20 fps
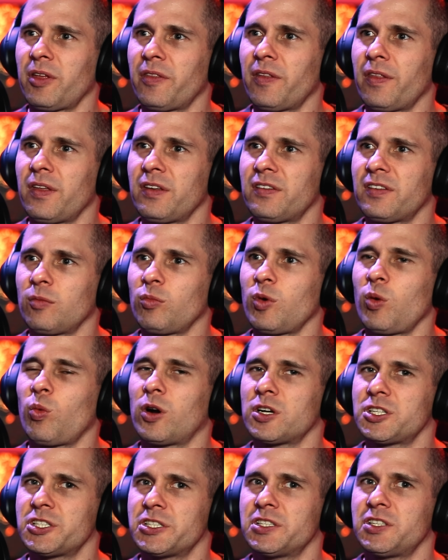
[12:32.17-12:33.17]
and then they said, we
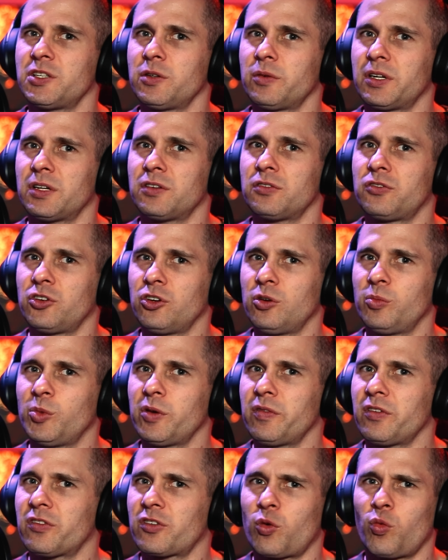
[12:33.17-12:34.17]
want you to do it in 2
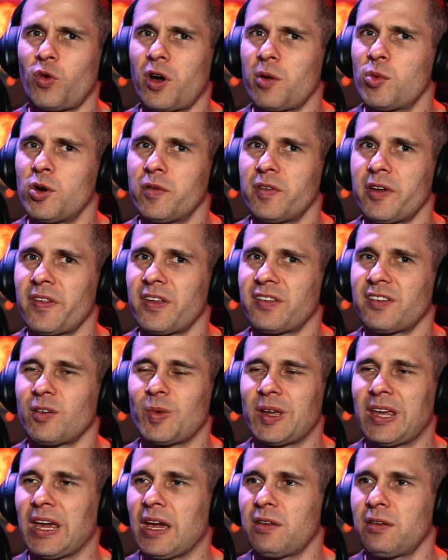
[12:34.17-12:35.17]
movies or 1 movie, and they said,
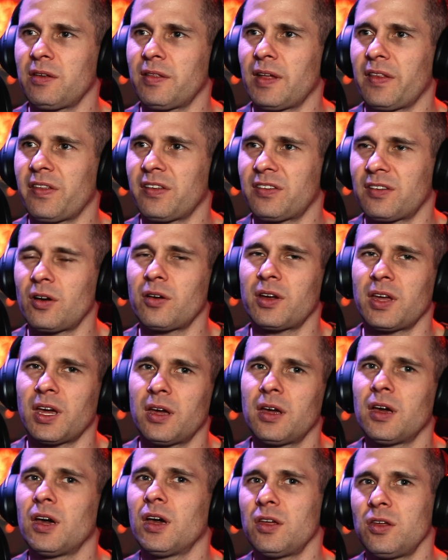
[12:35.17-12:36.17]
we can't do that. They said,
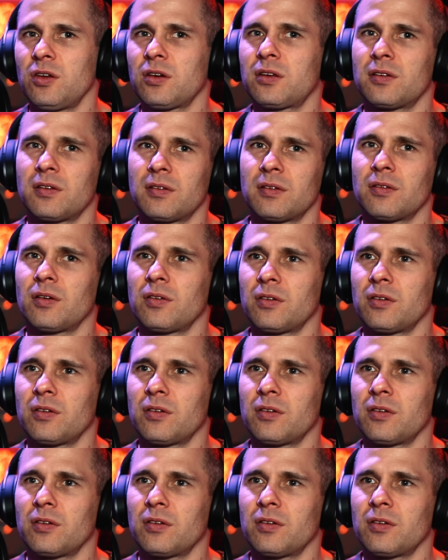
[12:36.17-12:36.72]
okay, you can.